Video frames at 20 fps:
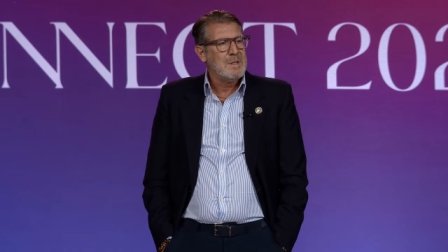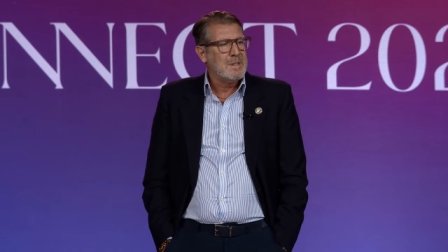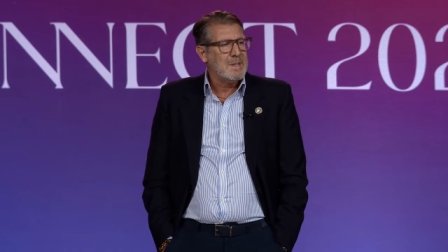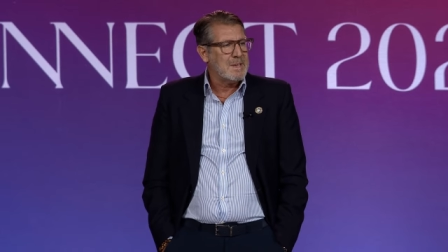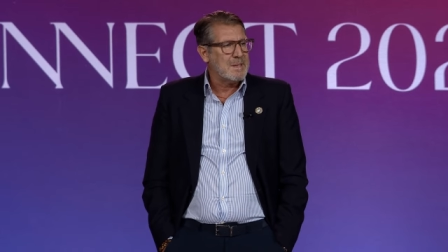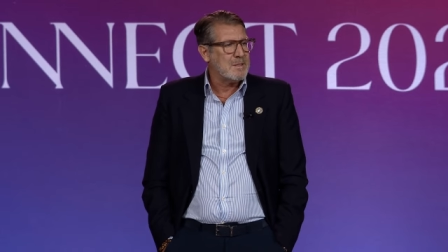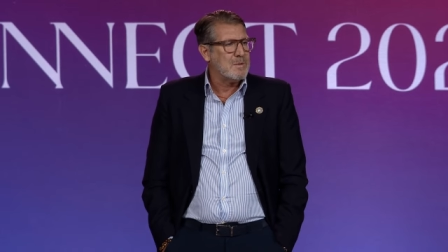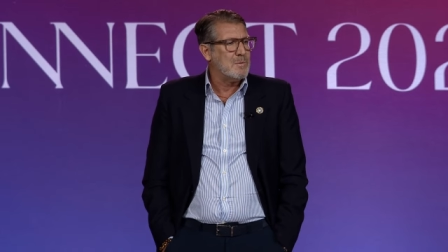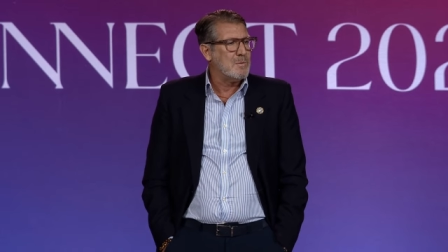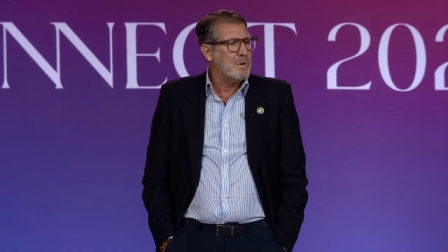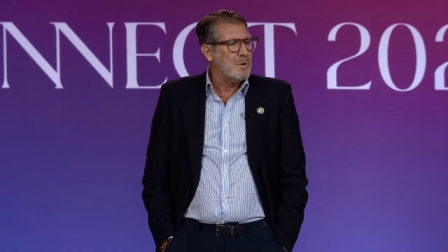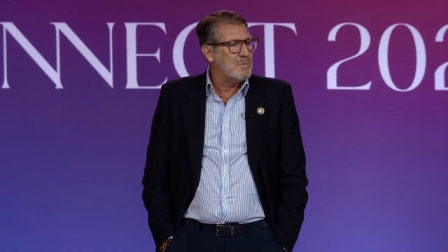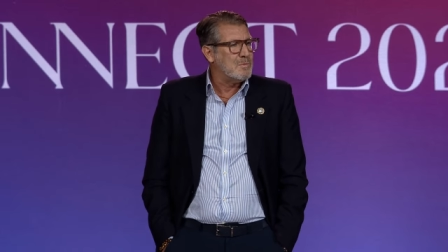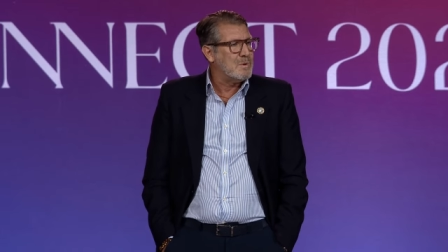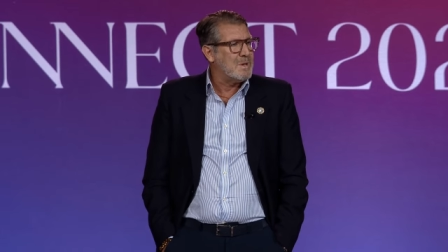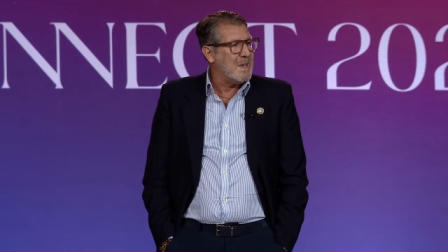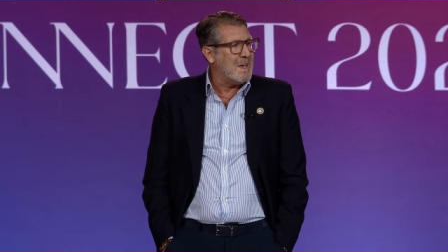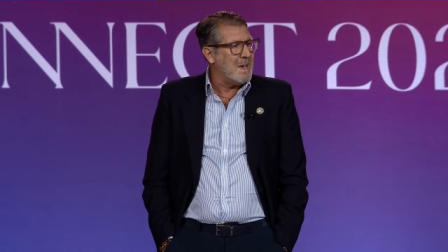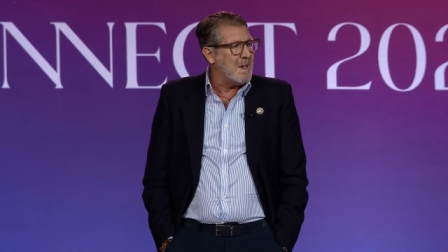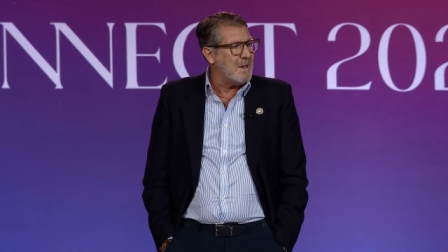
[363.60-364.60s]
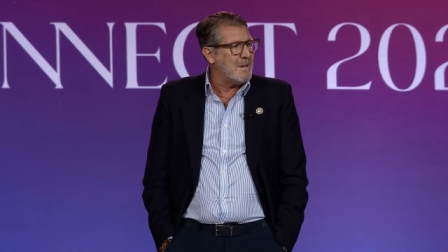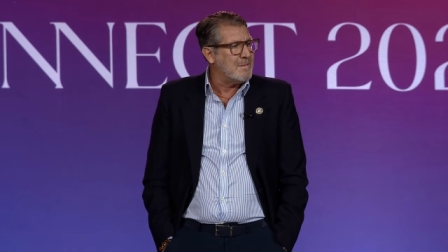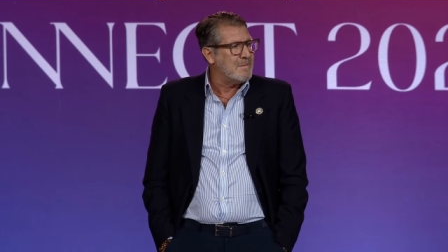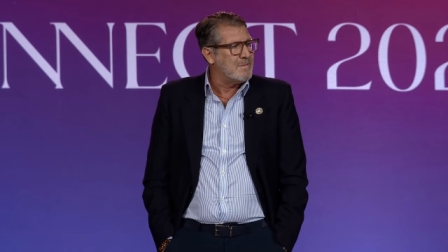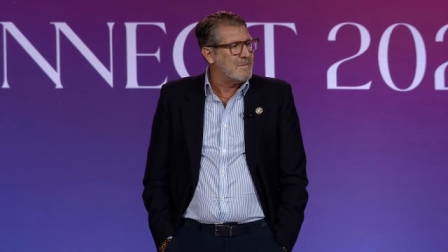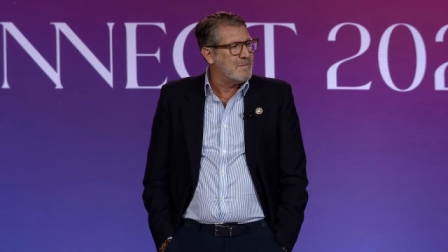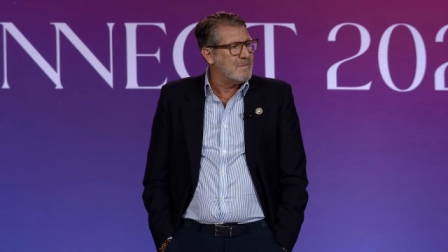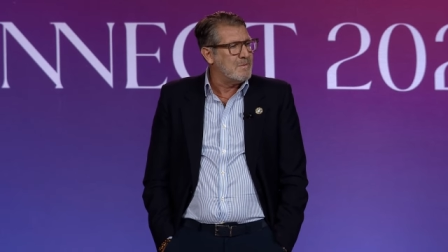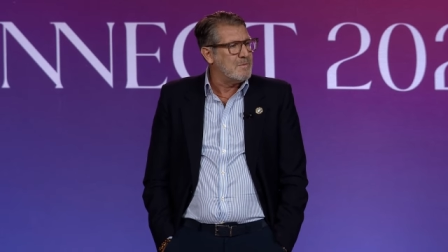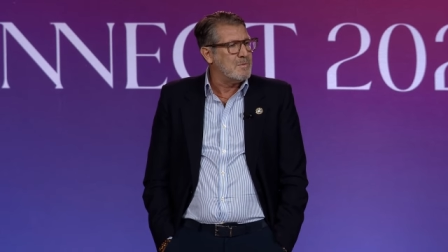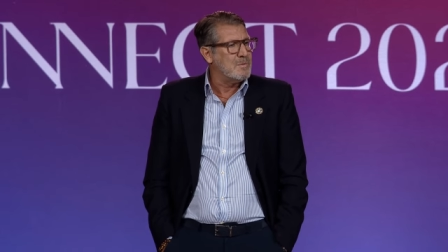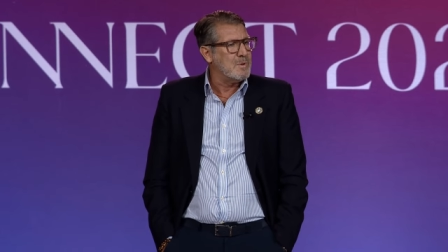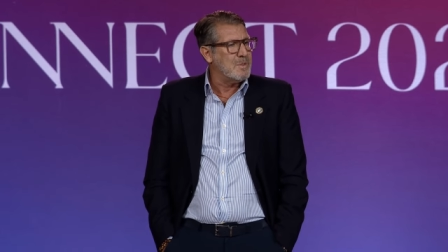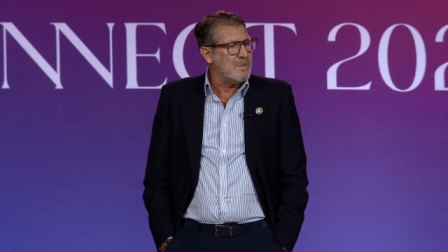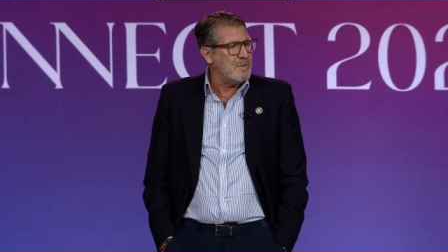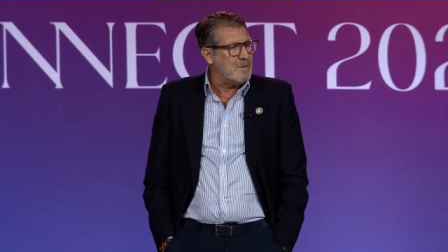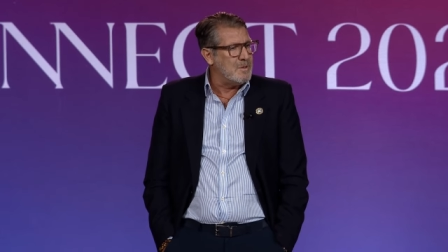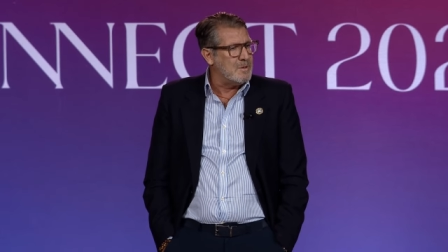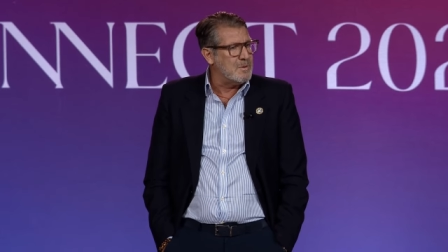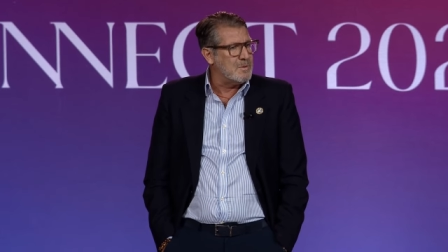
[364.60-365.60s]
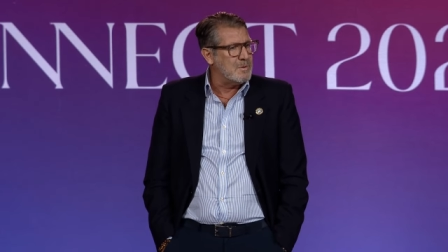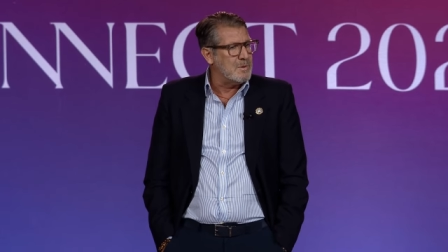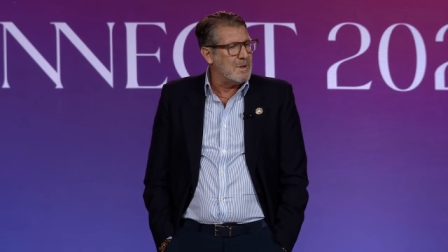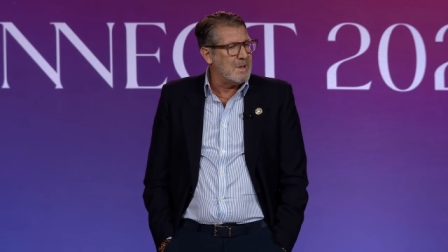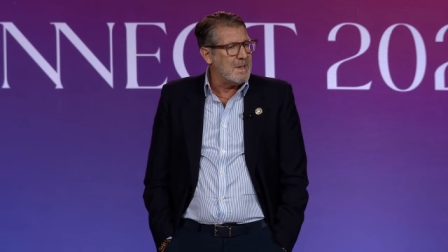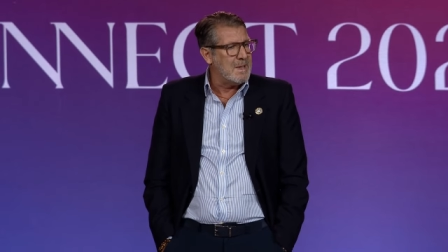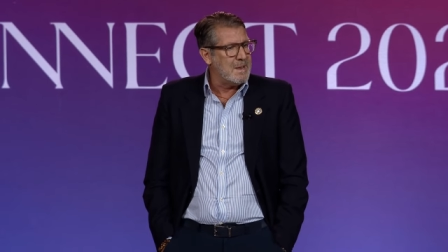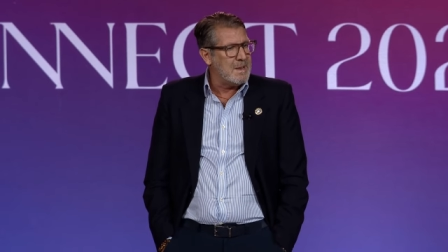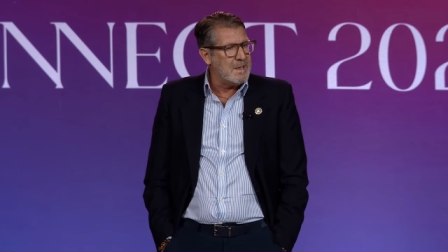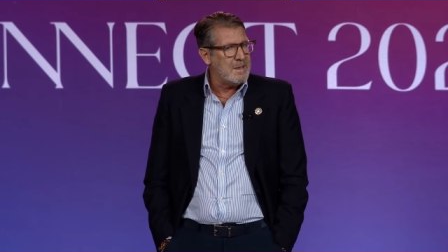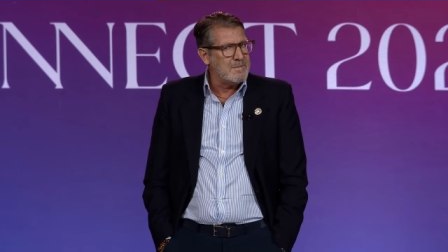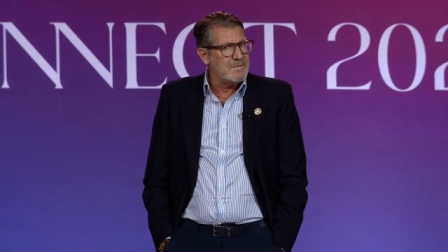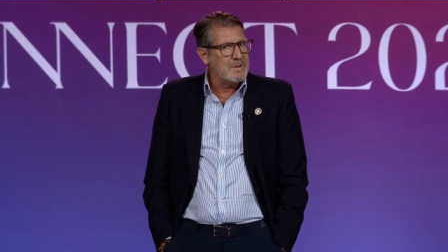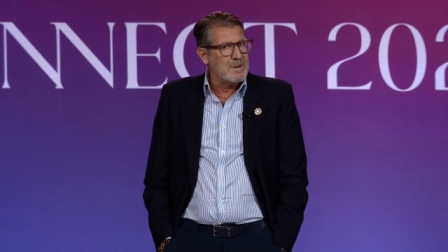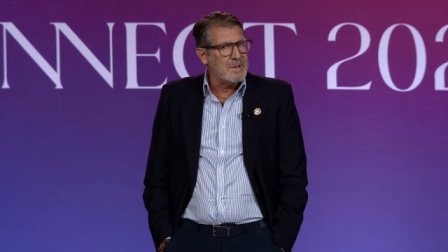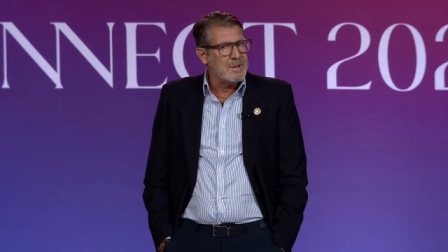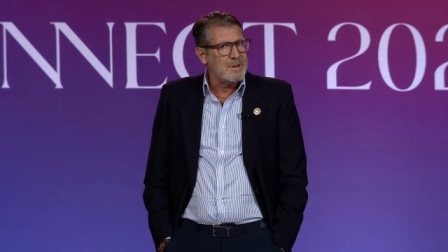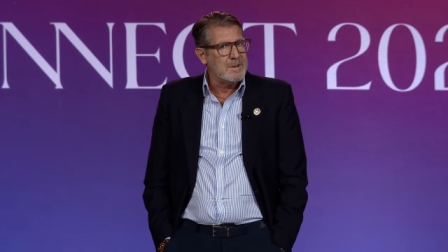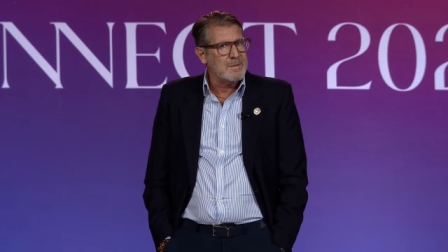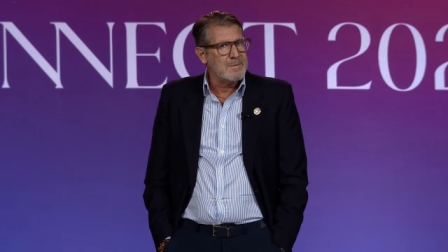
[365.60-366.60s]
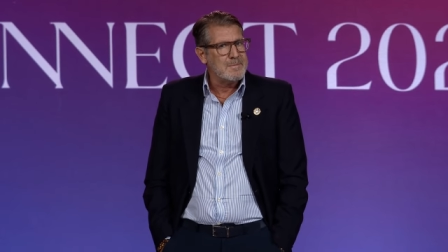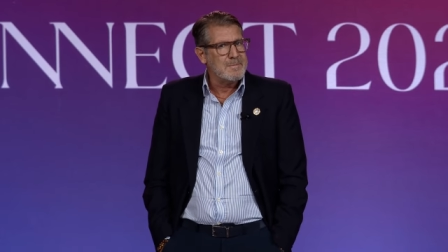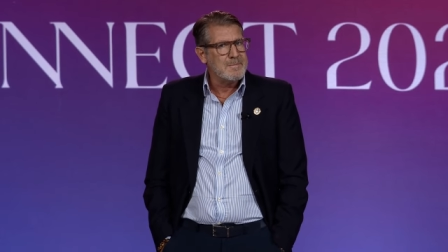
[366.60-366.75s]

like the one we have with you at Avon.